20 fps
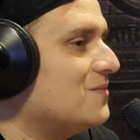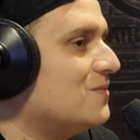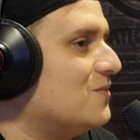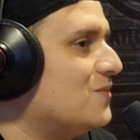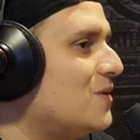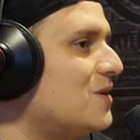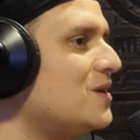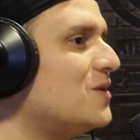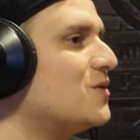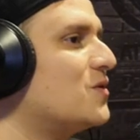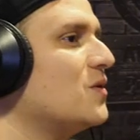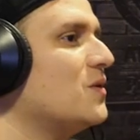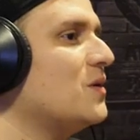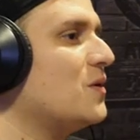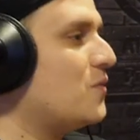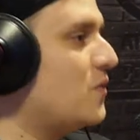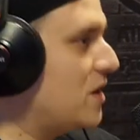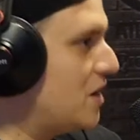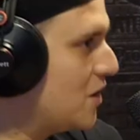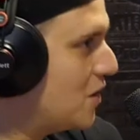What are you
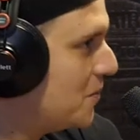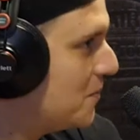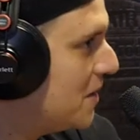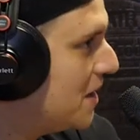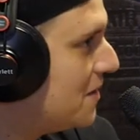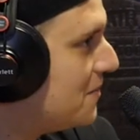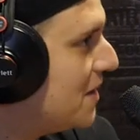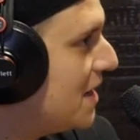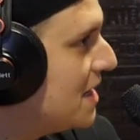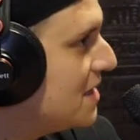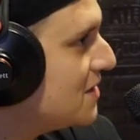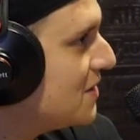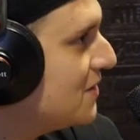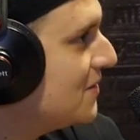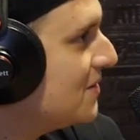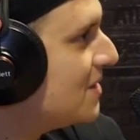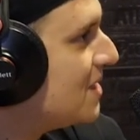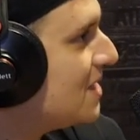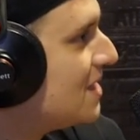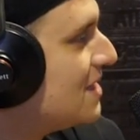comparing Ben
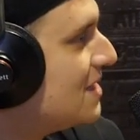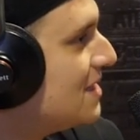Askren with?